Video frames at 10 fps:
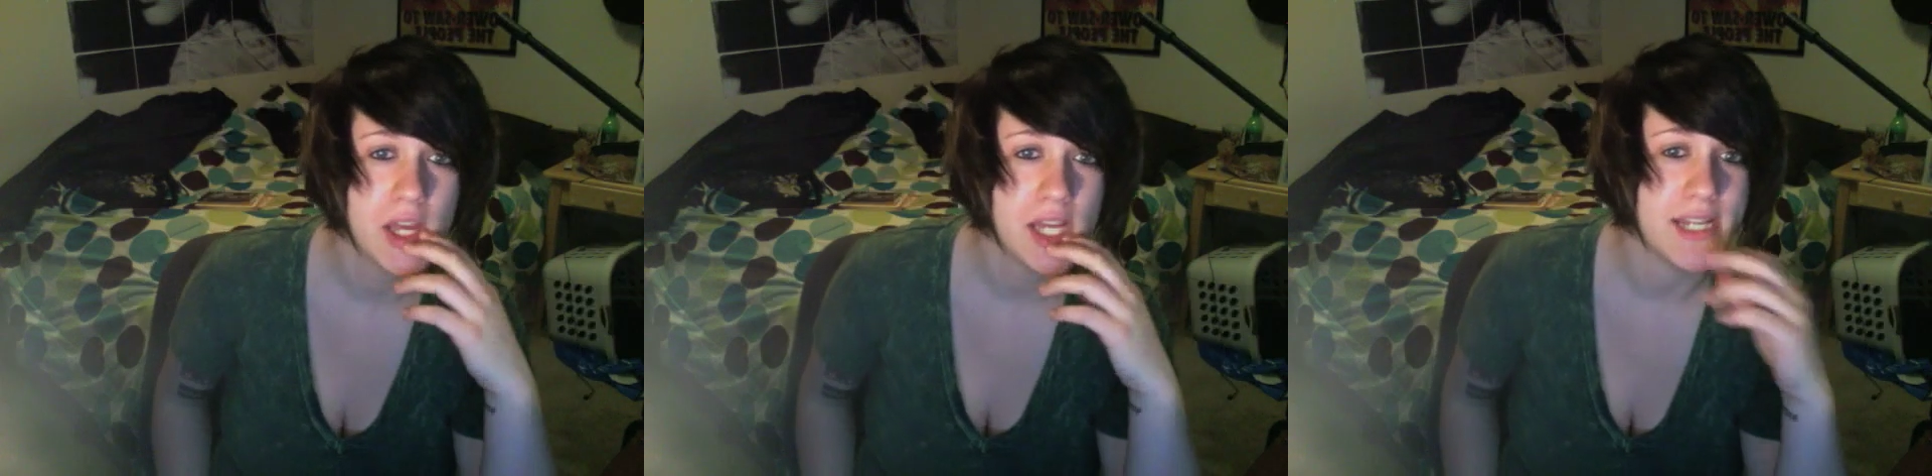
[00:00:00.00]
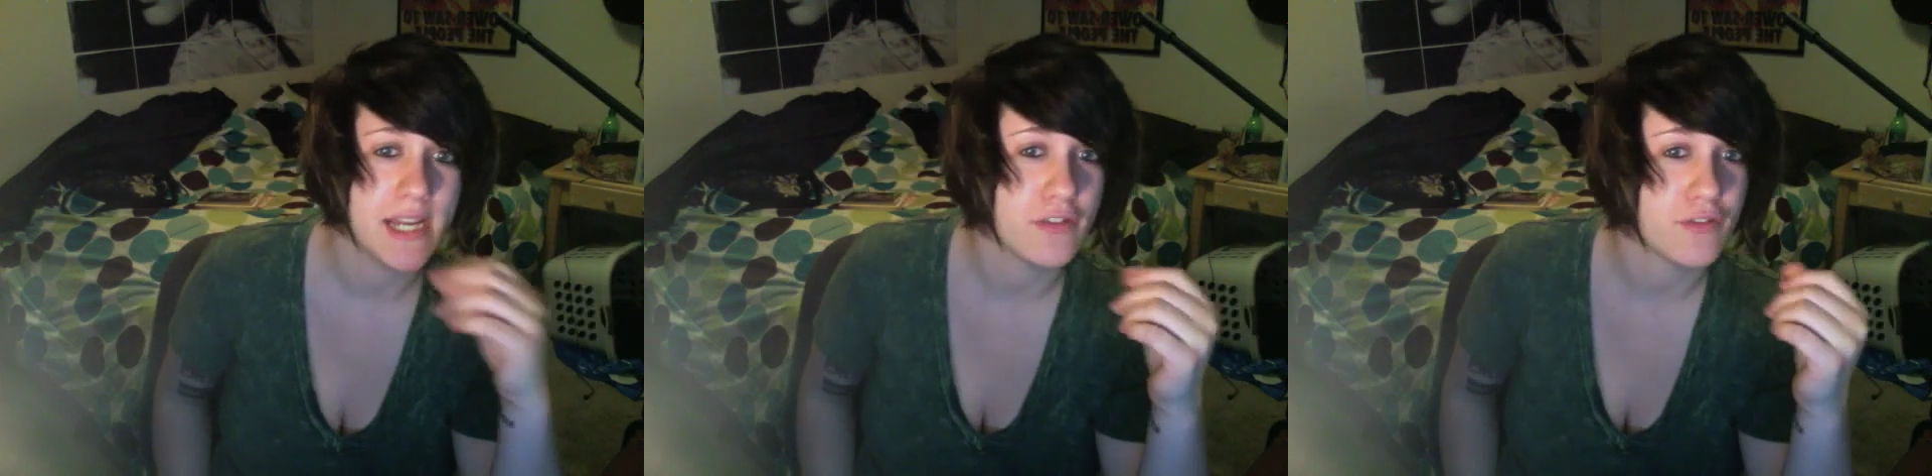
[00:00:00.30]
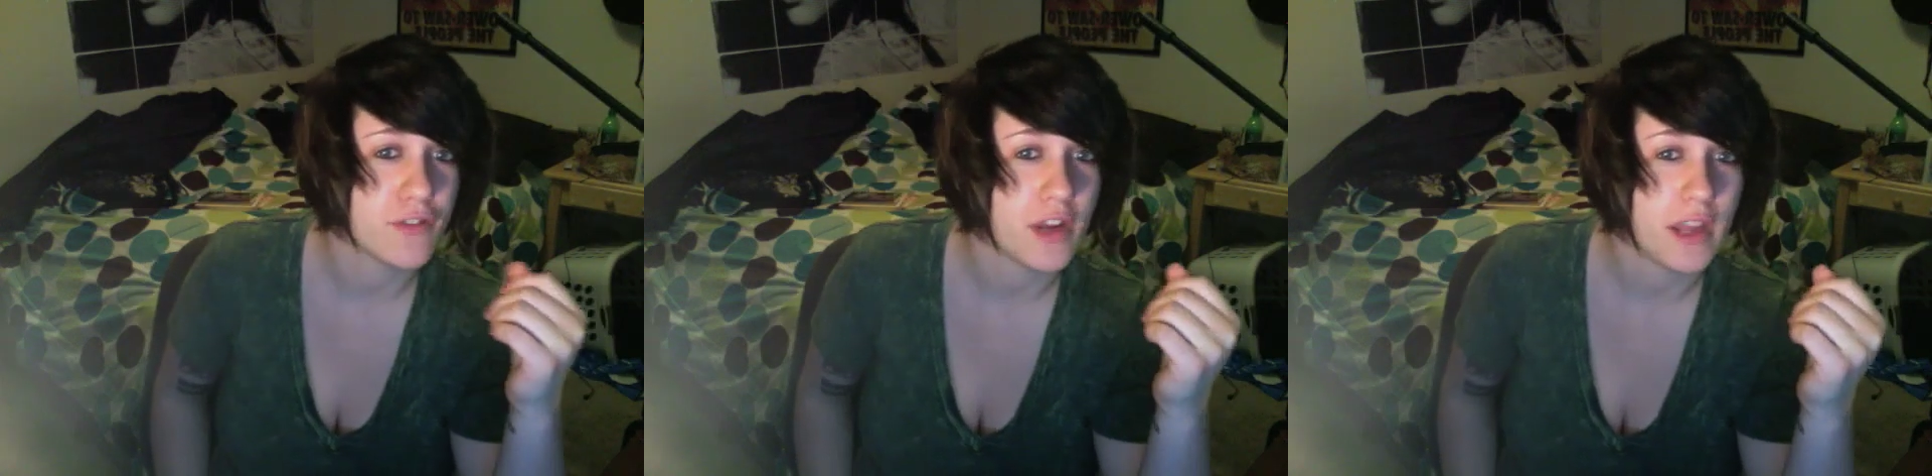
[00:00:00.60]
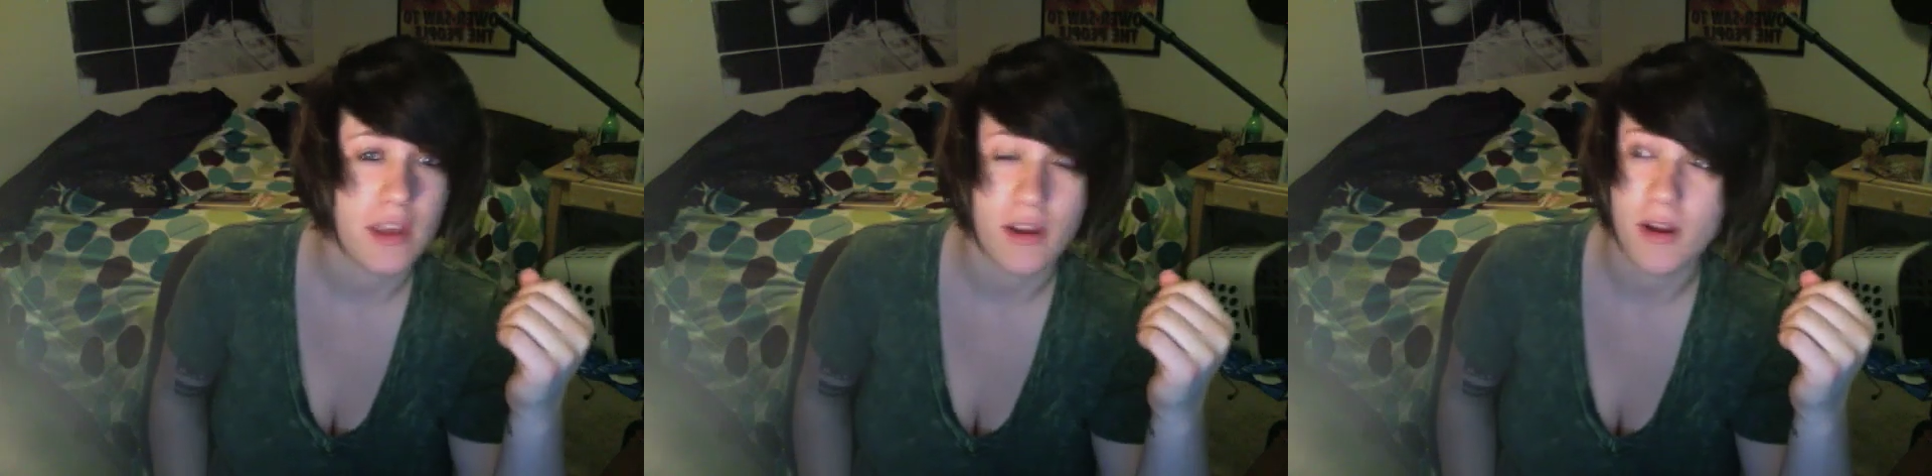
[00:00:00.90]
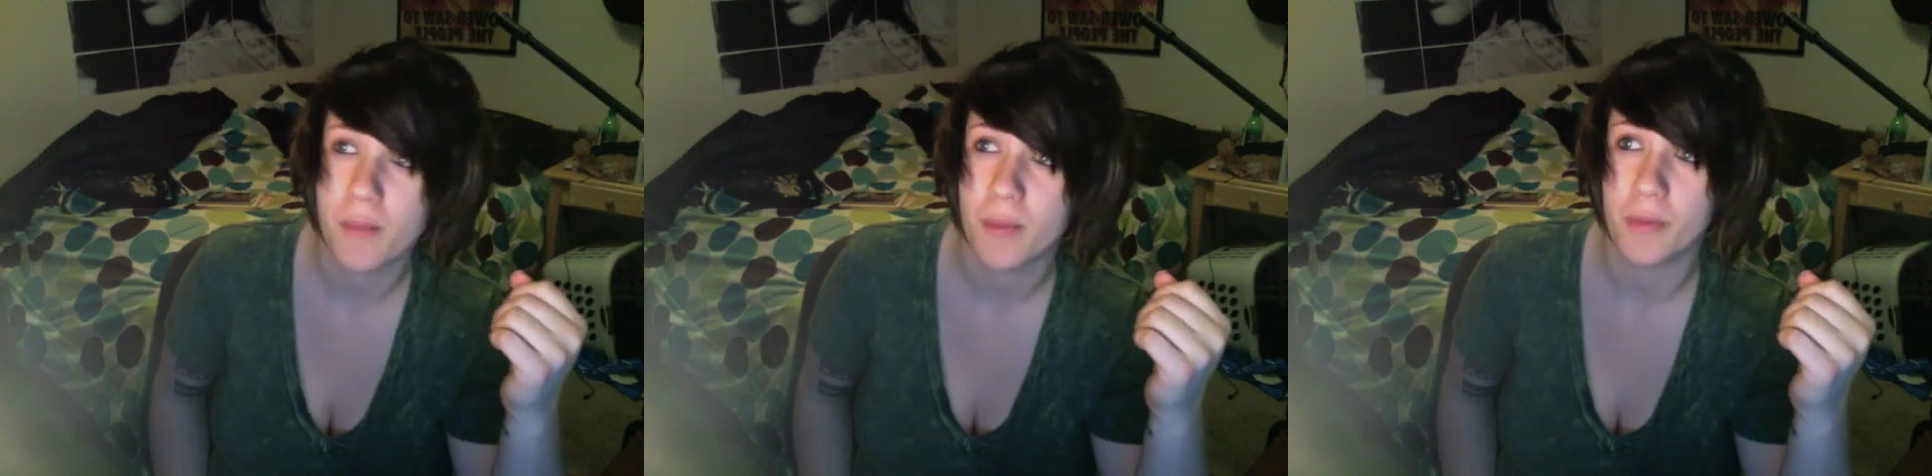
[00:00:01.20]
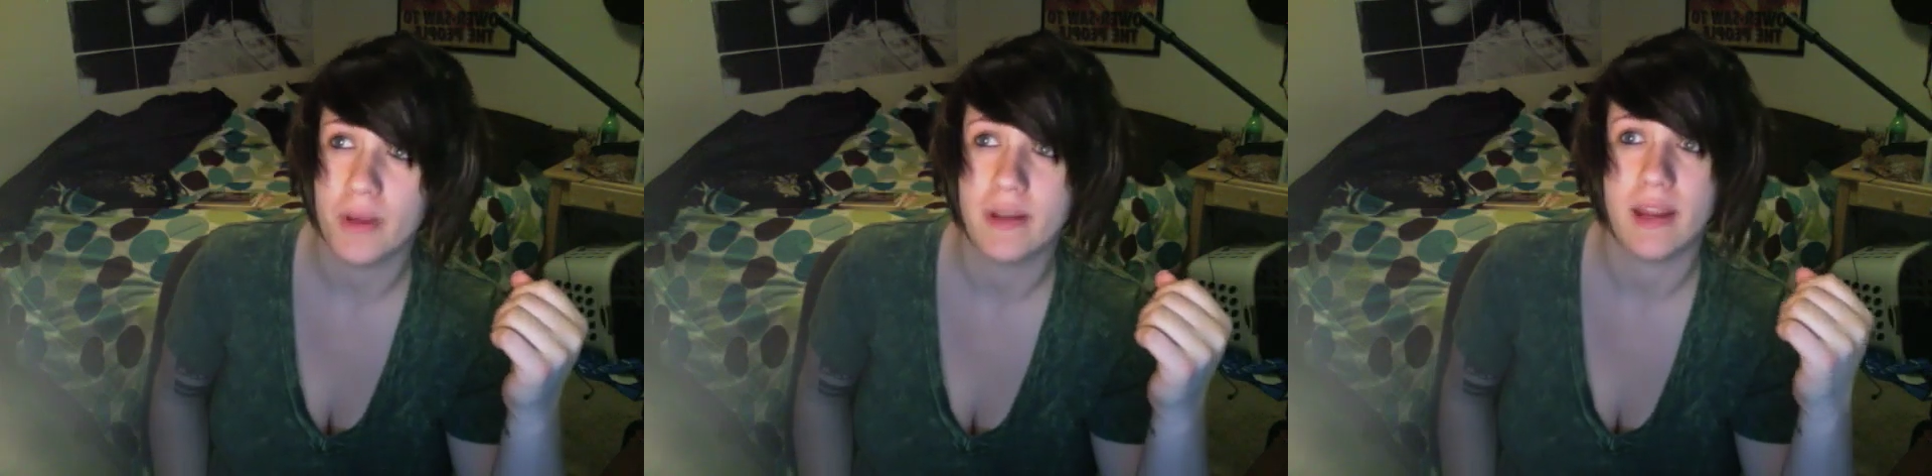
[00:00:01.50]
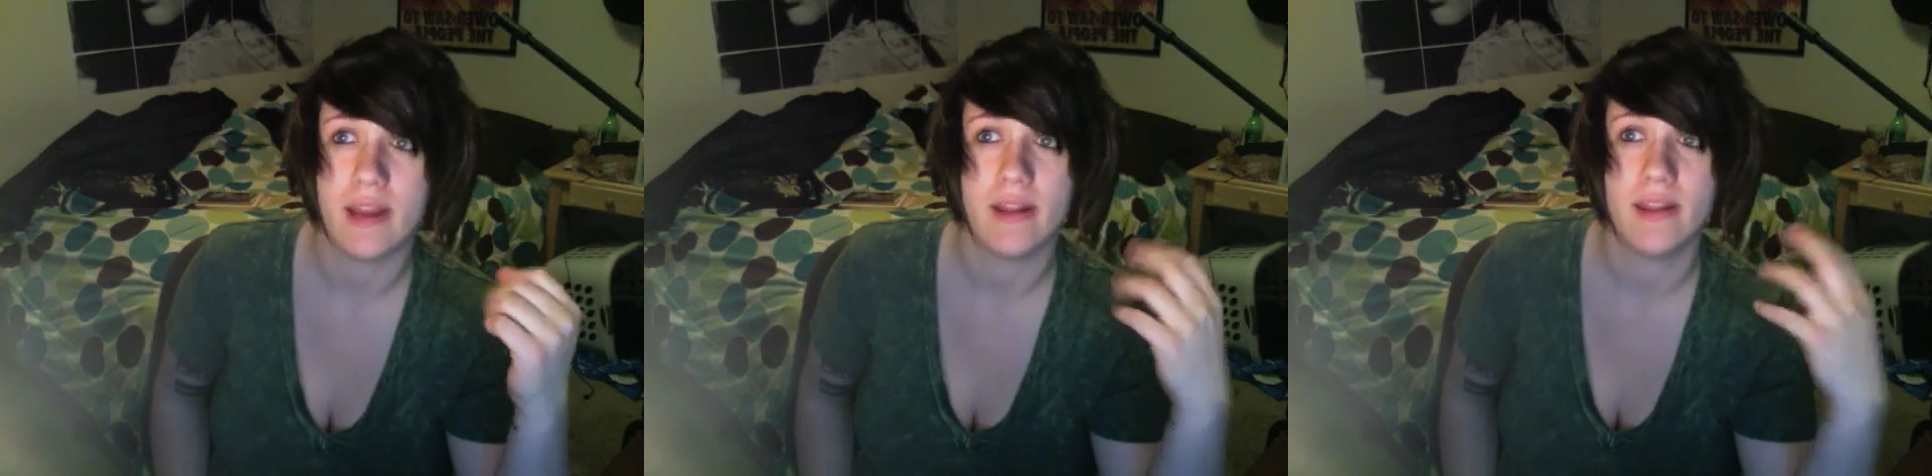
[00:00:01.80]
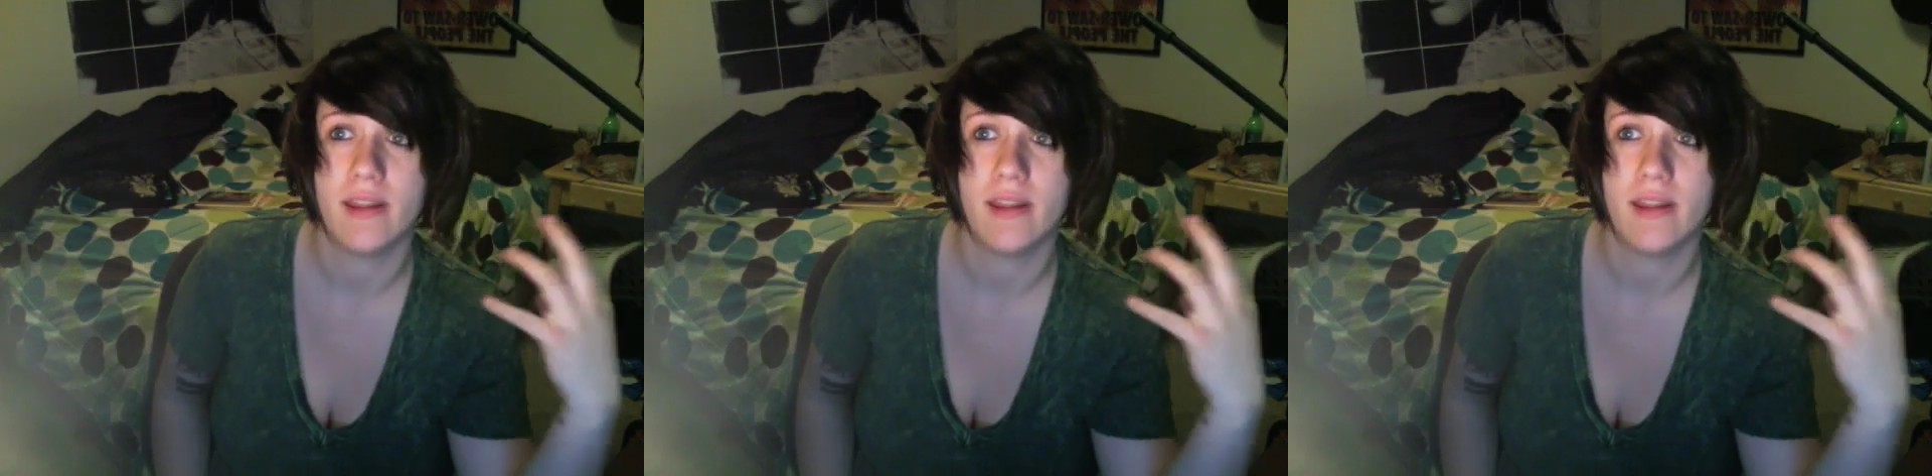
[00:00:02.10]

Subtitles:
dated for a year, but we dated